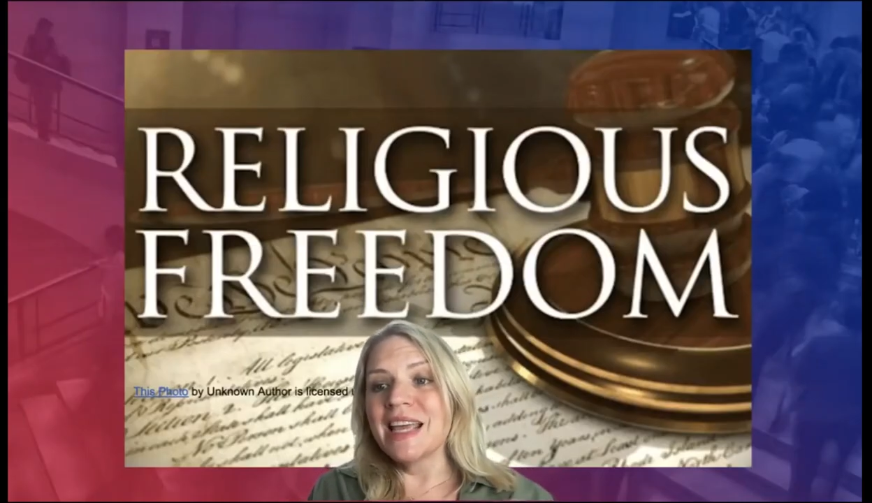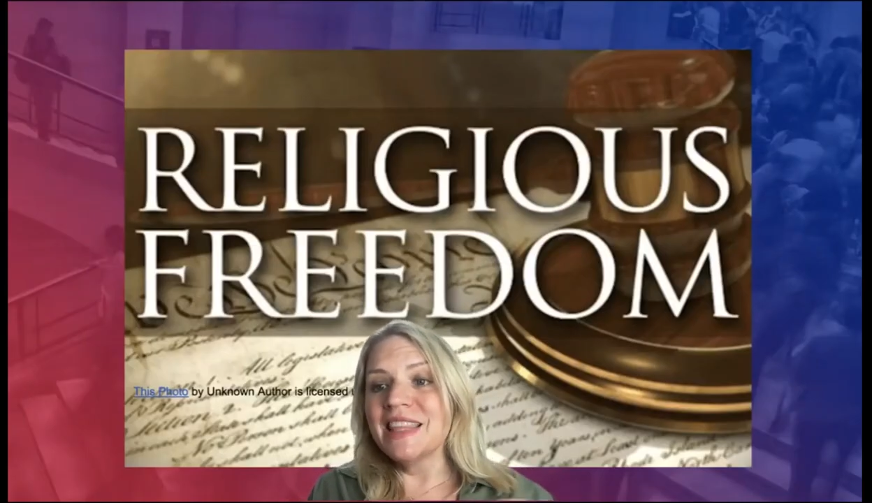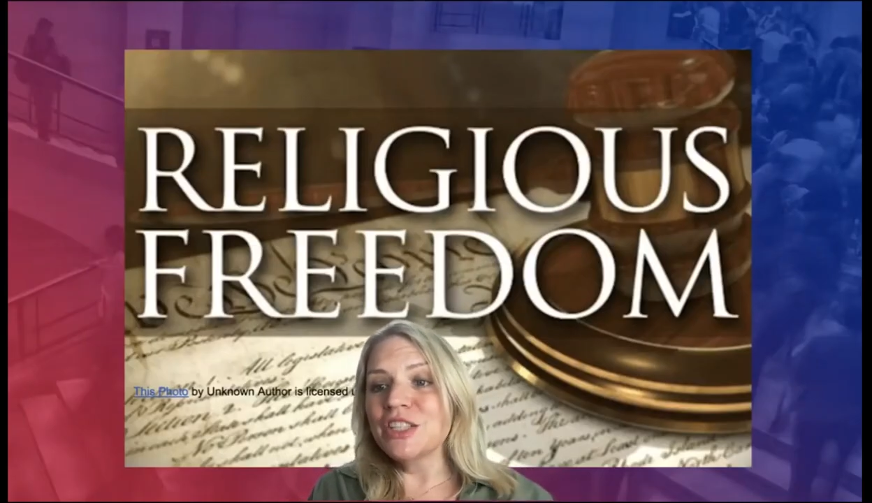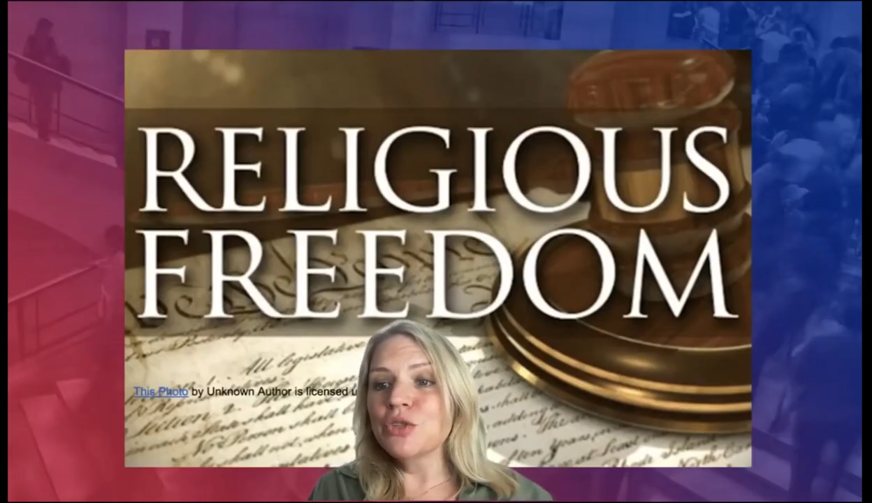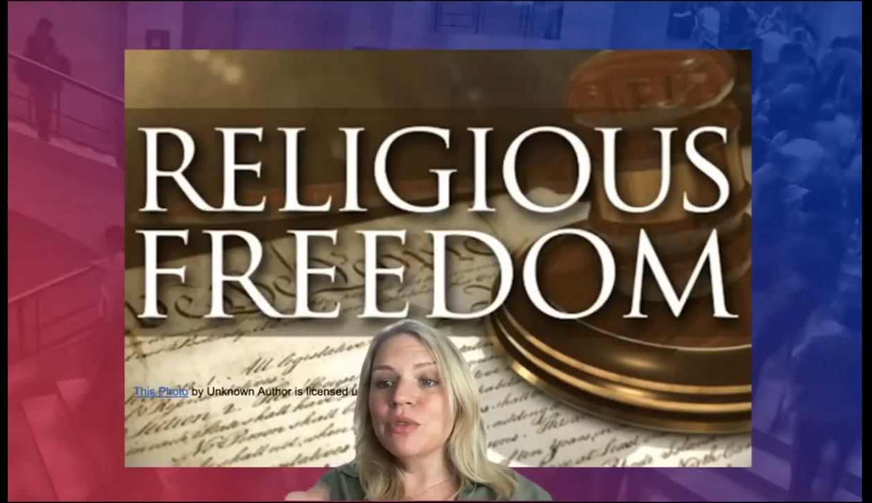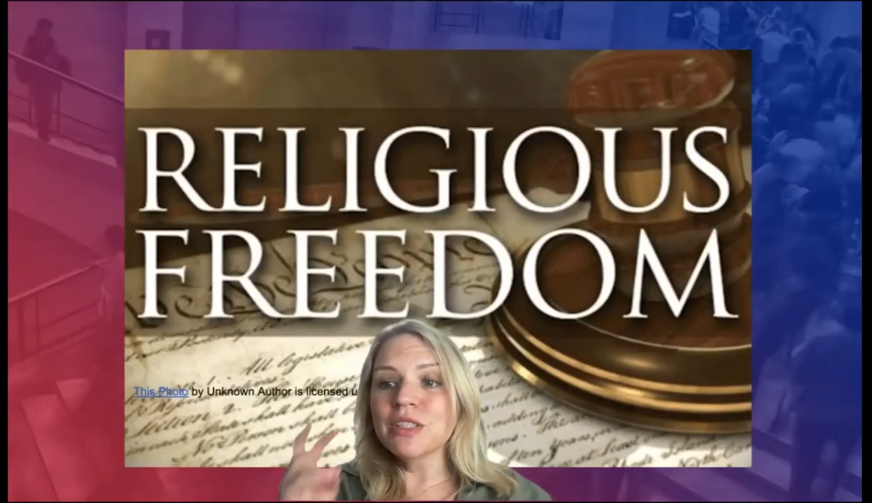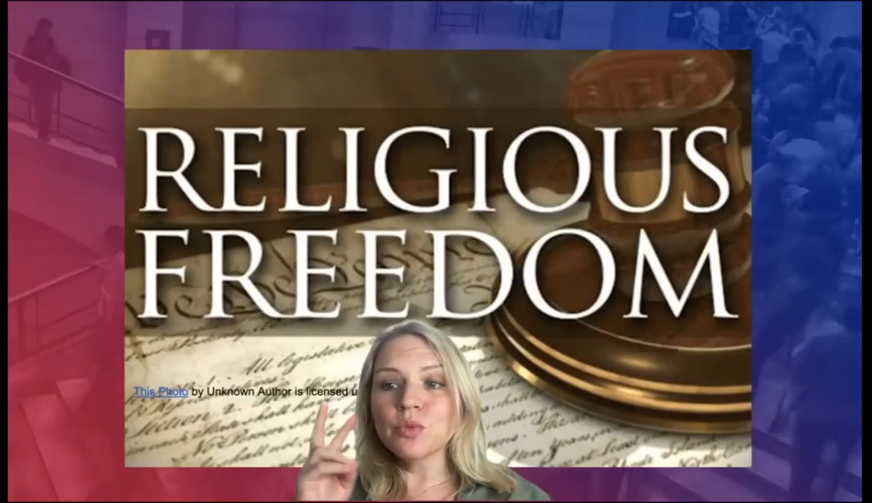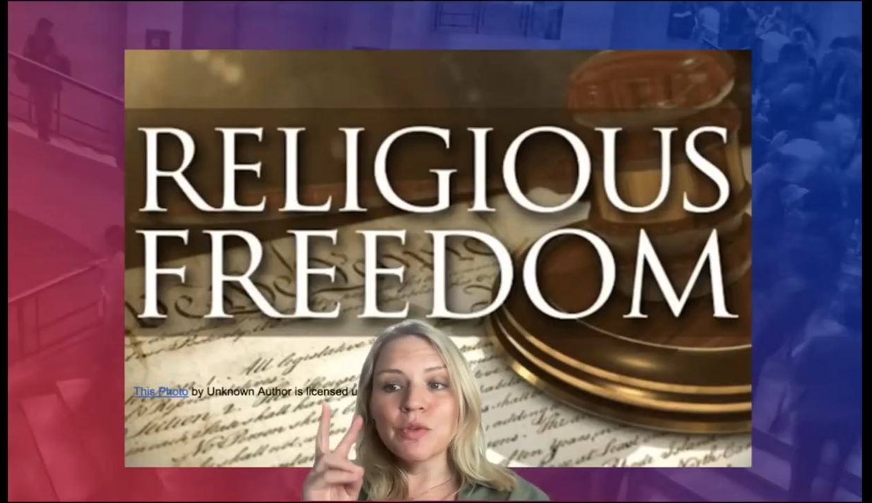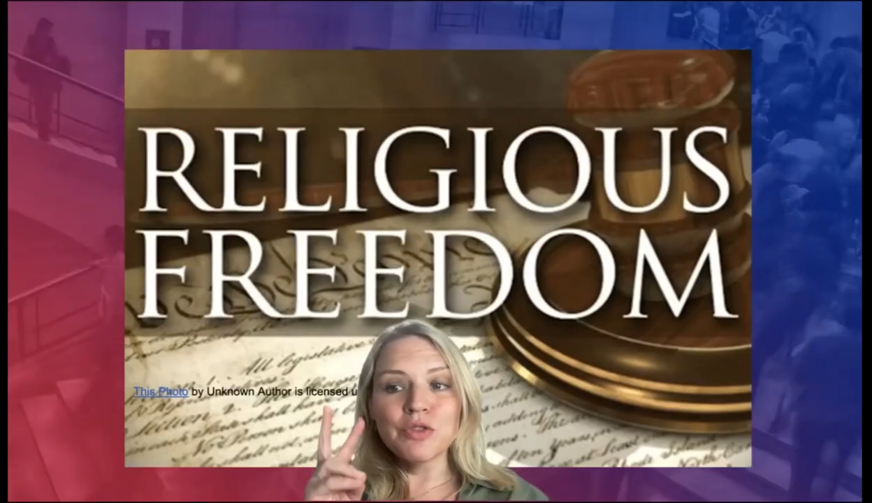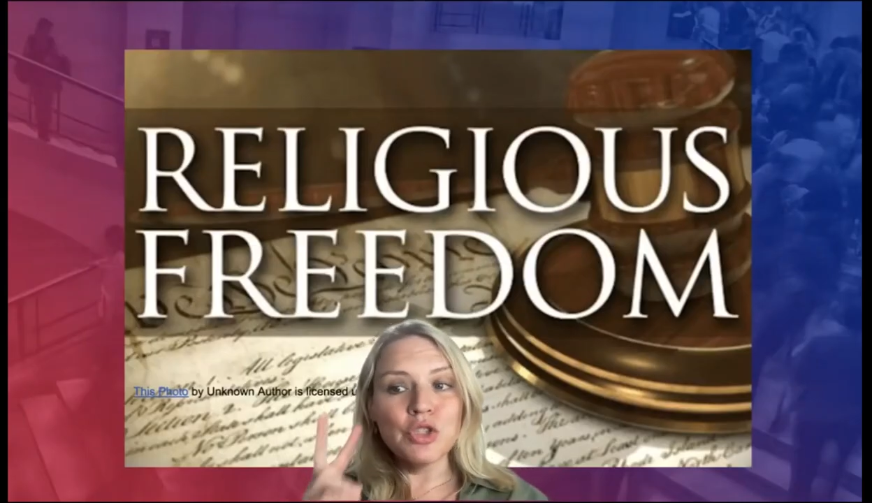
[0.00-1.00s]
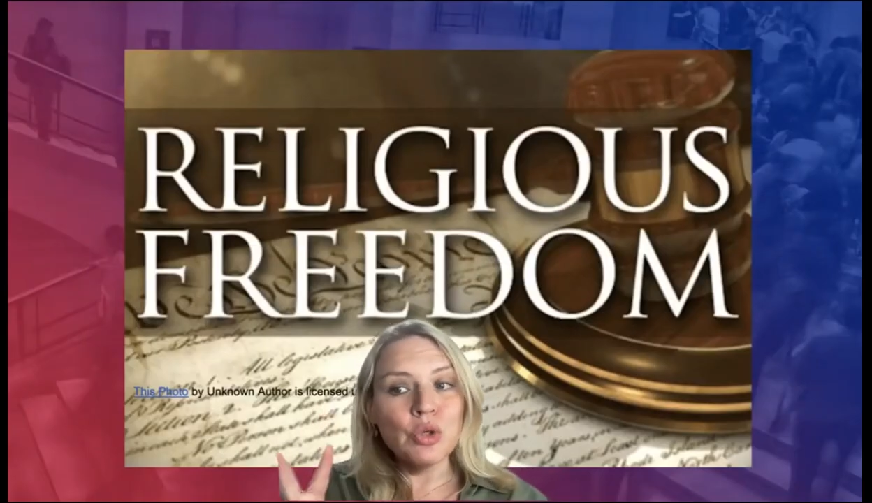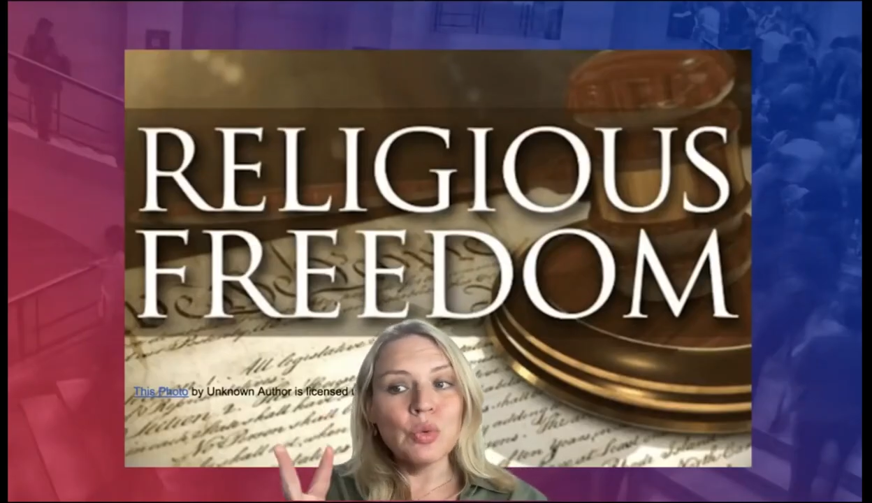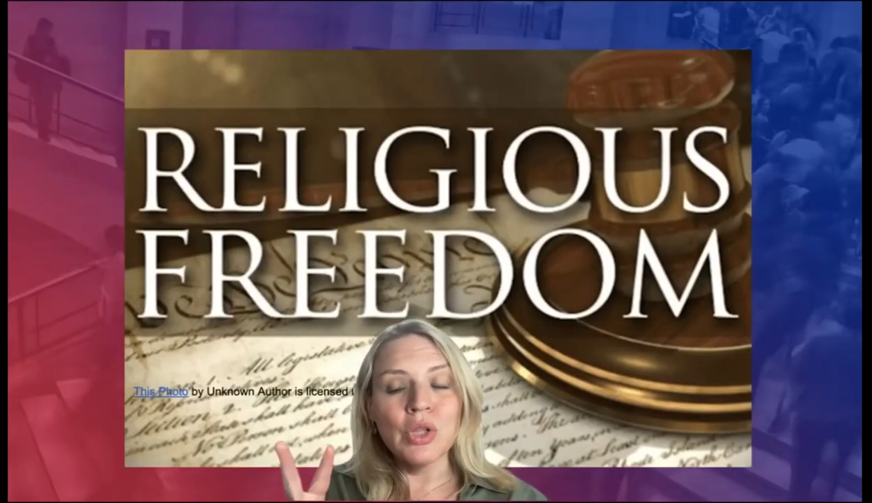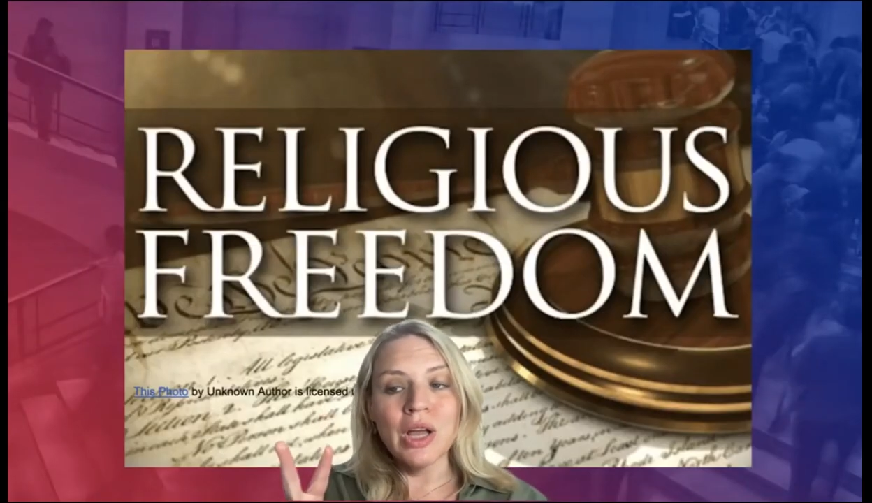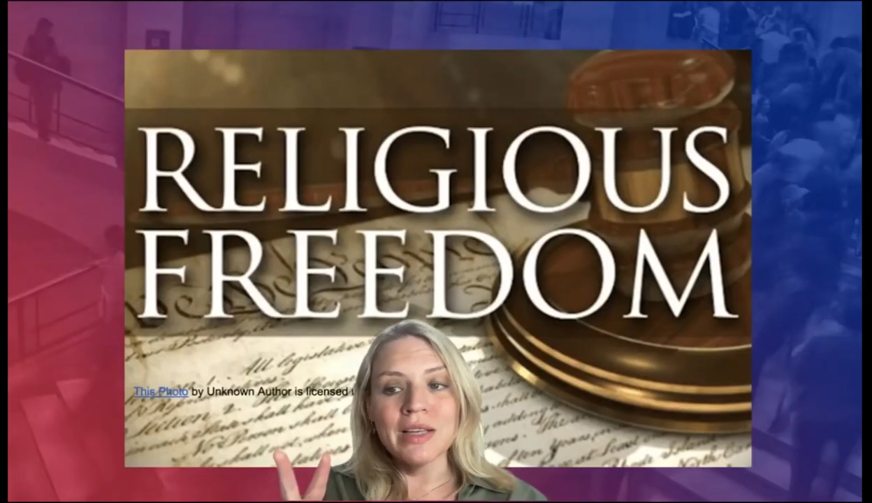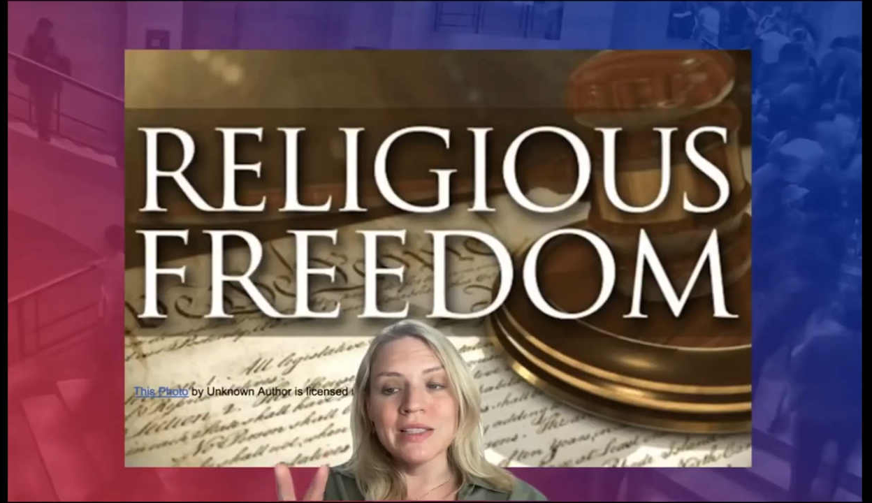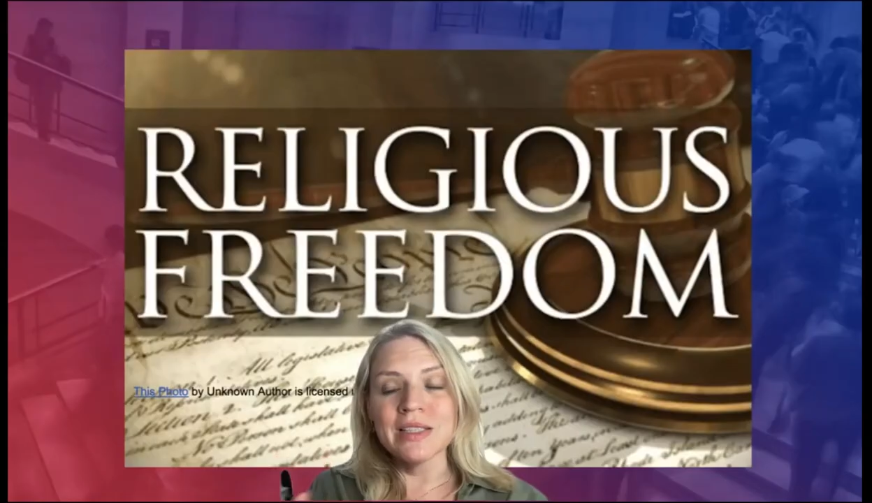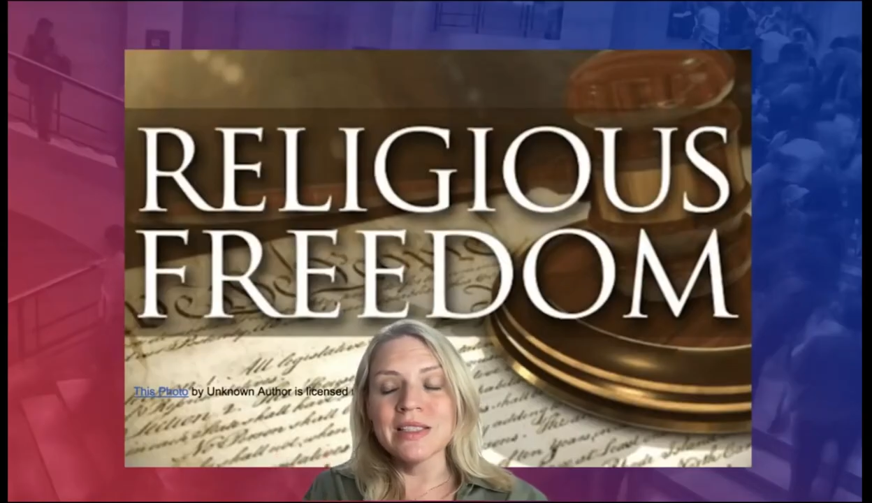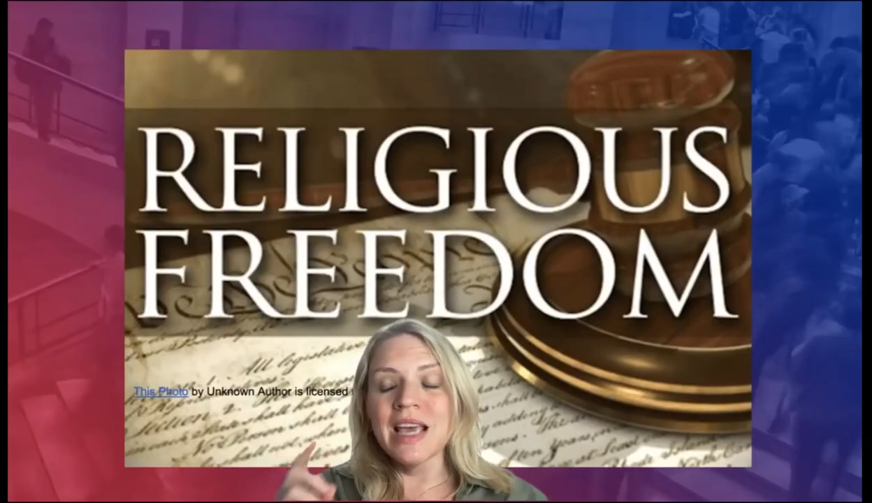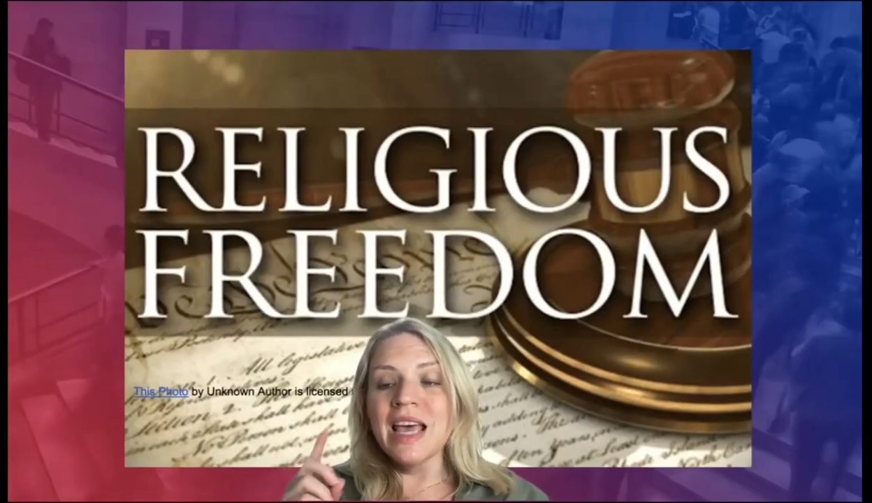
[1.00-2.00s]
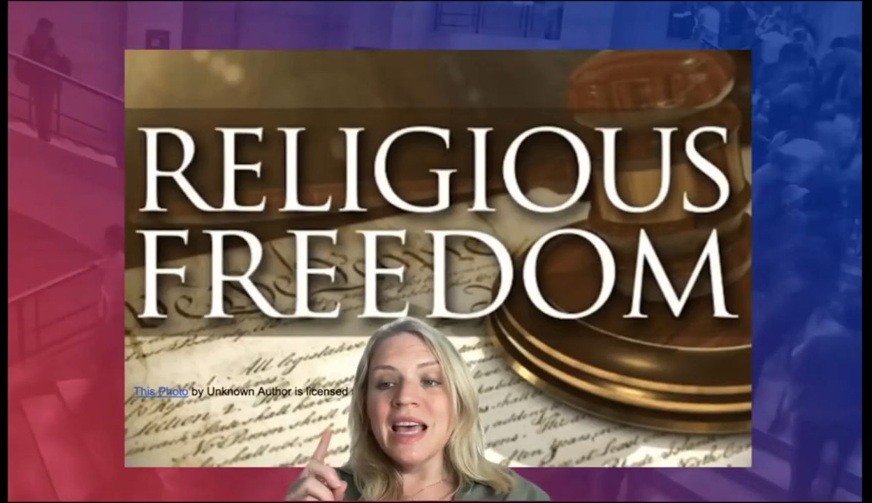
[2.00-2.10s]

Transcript: And they do this with two clauses.